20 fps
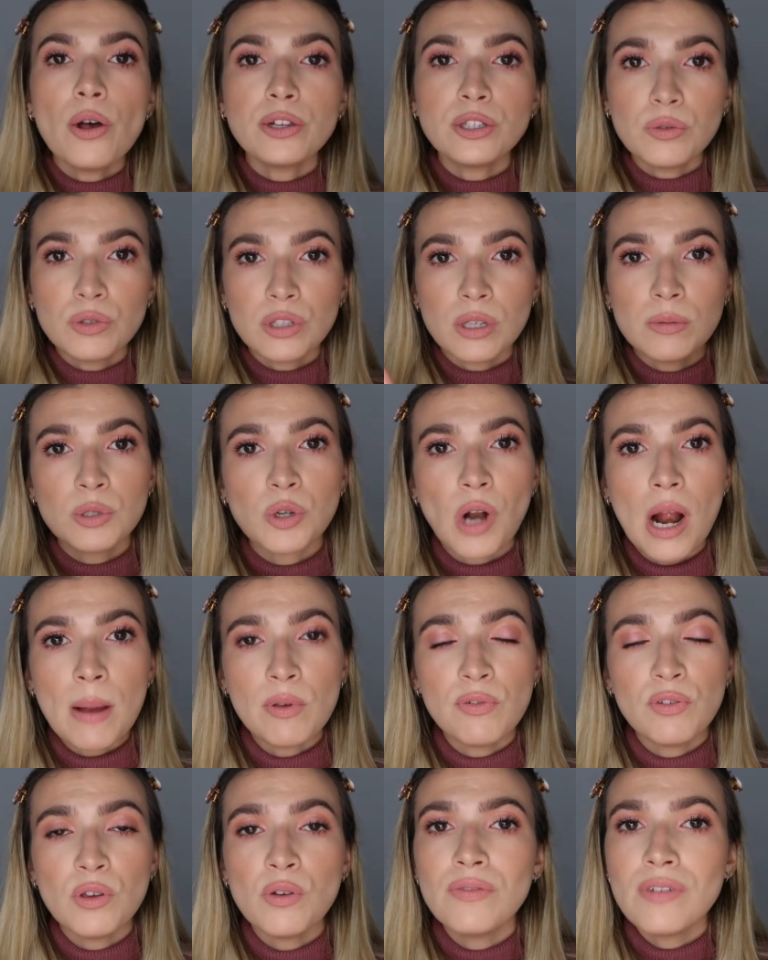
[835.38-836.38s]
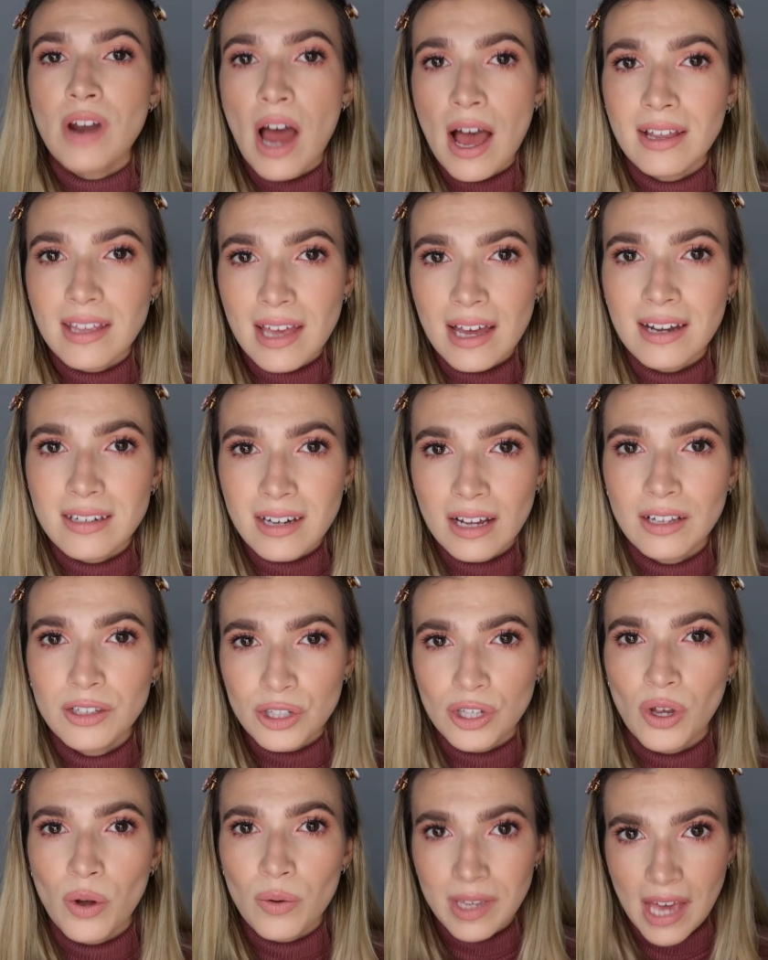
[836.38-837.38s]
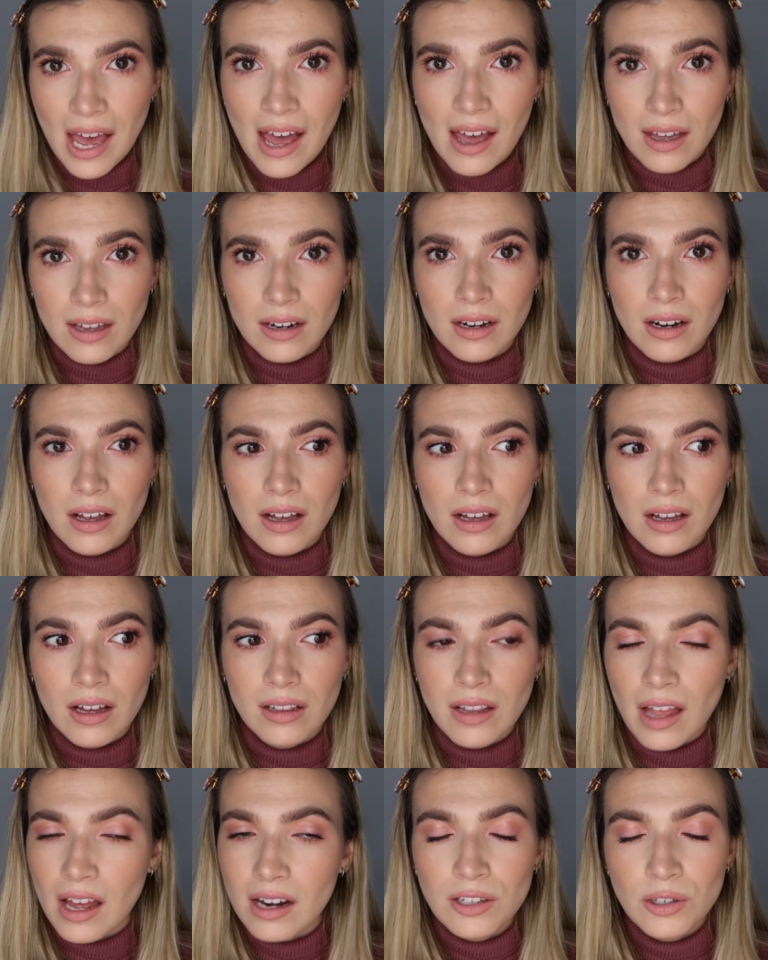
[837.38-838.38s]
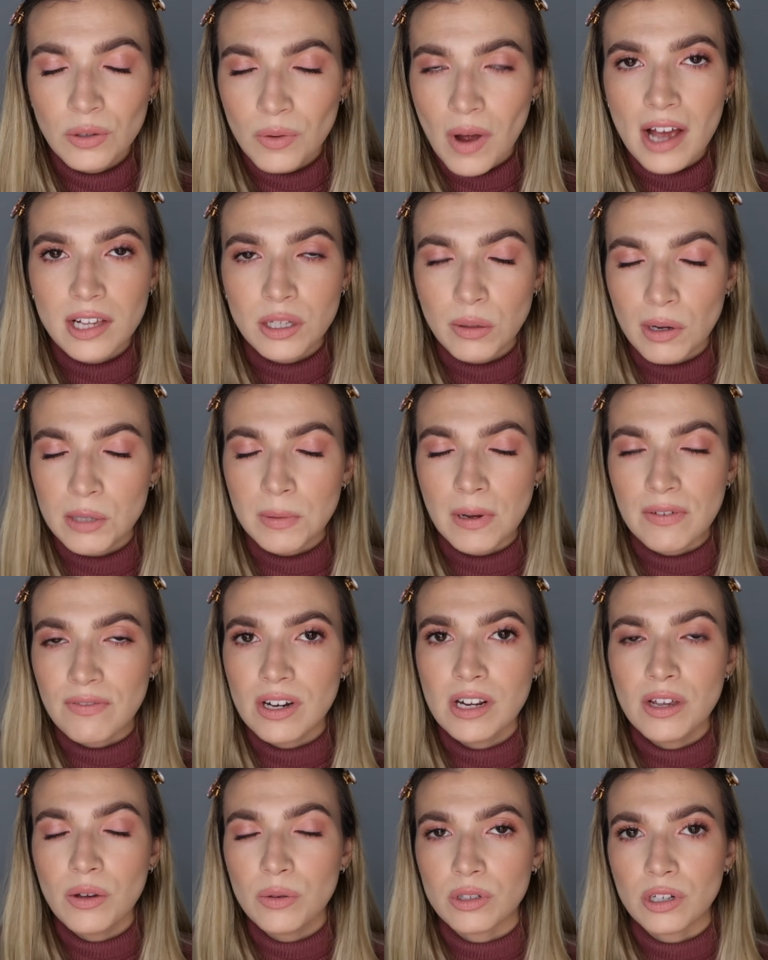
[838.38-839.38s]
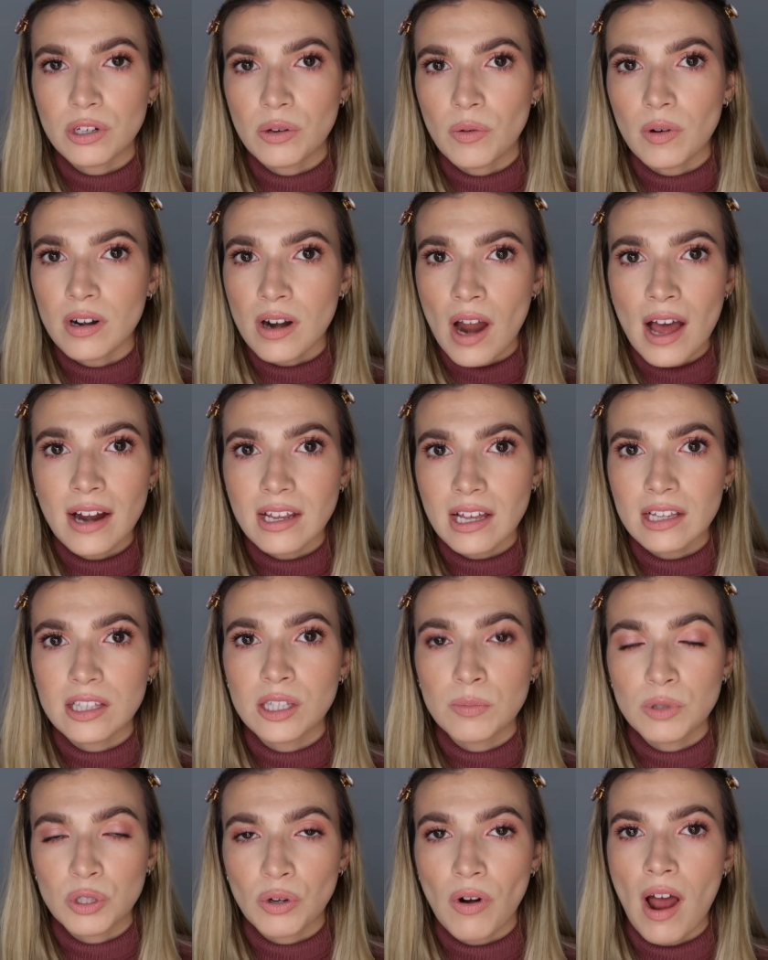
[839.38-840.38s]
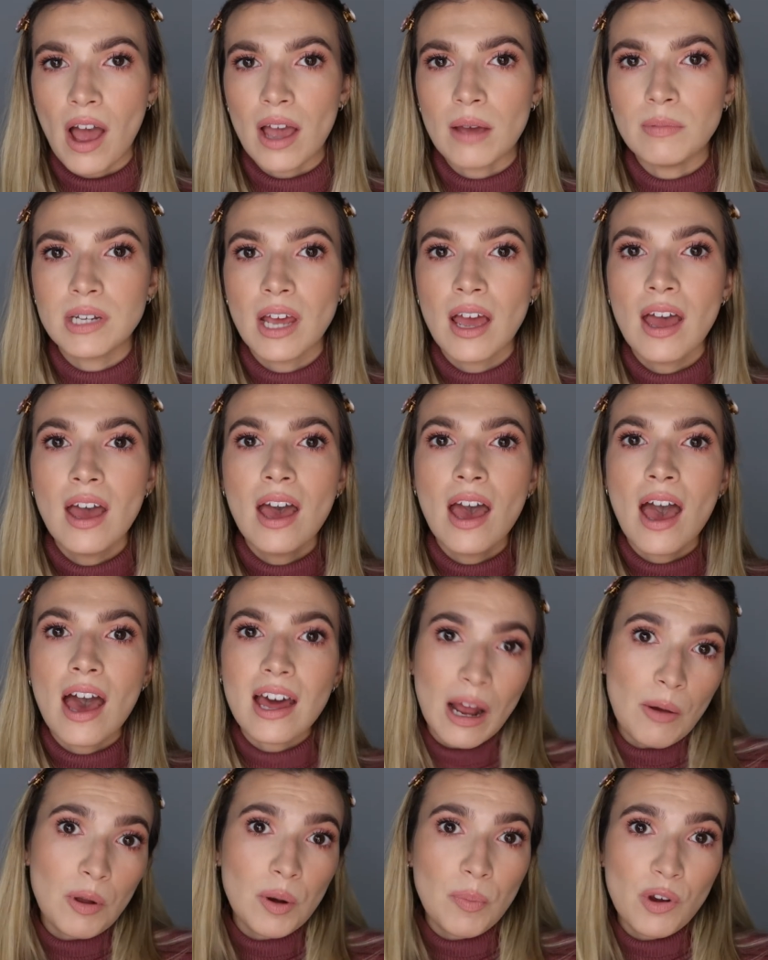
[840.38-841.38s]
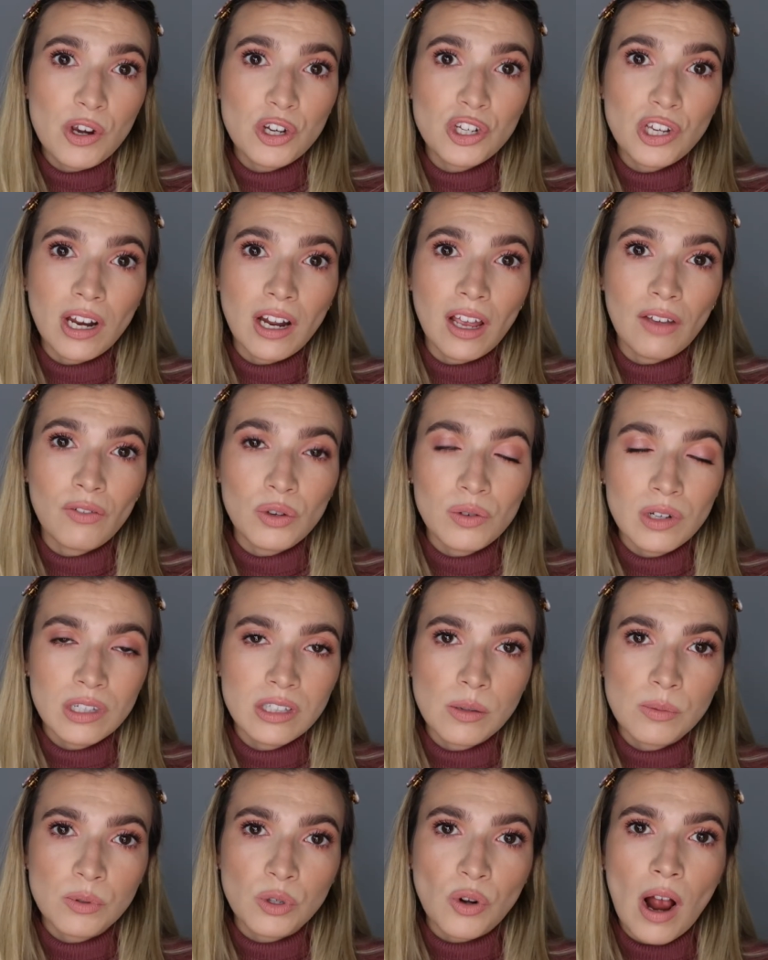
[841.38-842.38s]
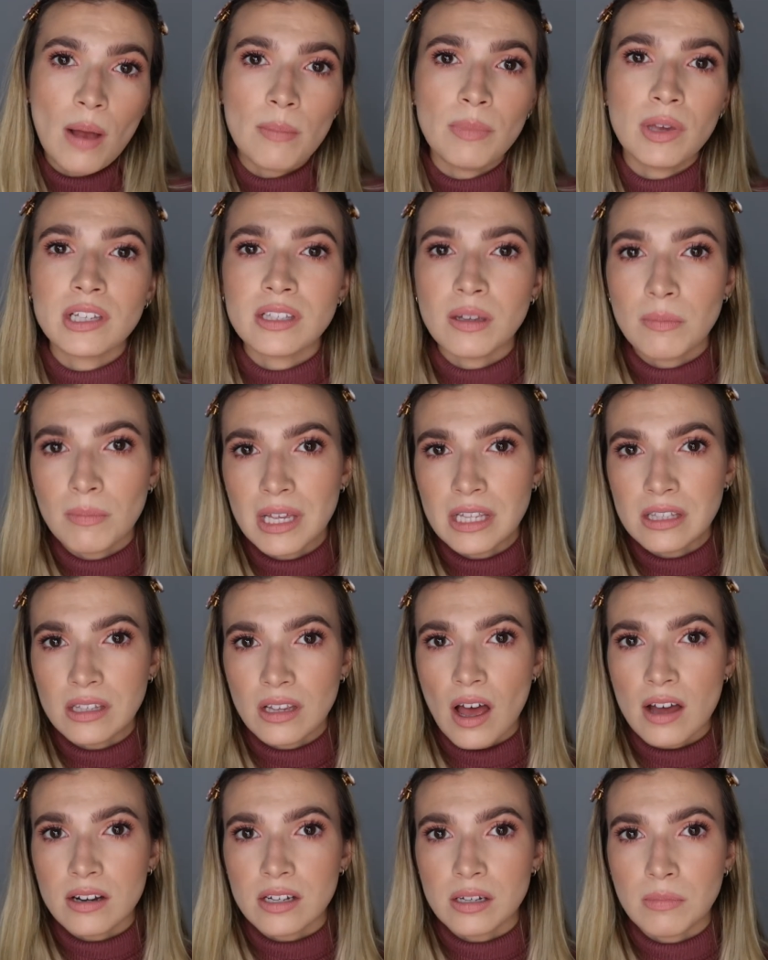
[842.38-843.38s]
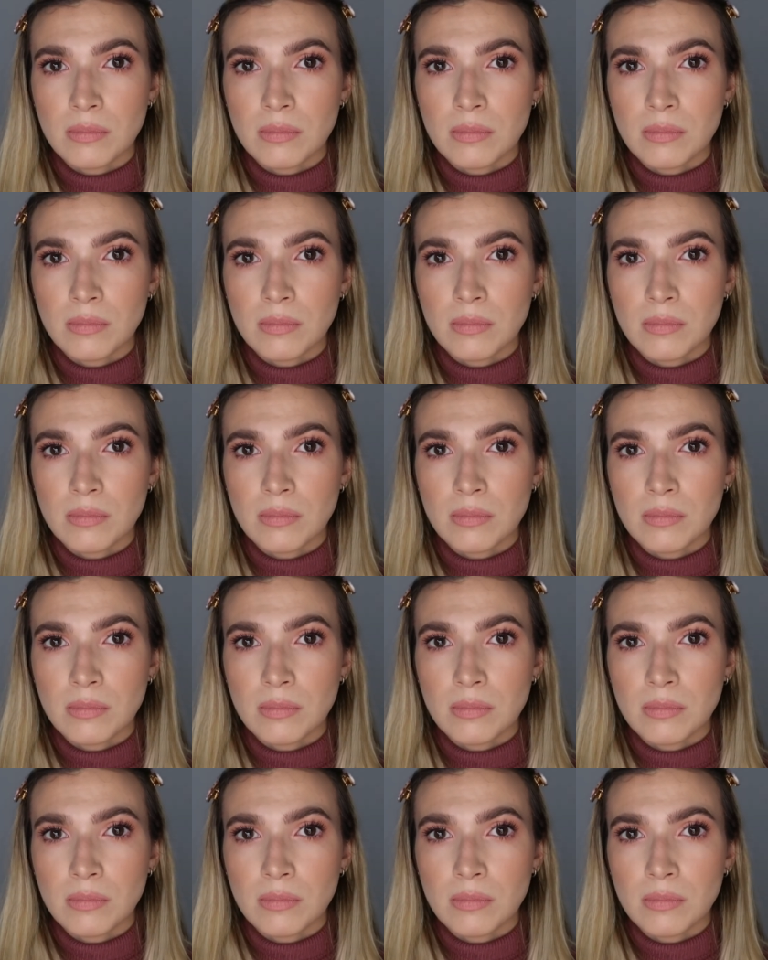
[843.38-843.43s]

Also subscribe if you've not yet done so yet a lot of you guys watch my videos and you are not yet subscribed and I would appreciate it if you did subscribe because it means a lot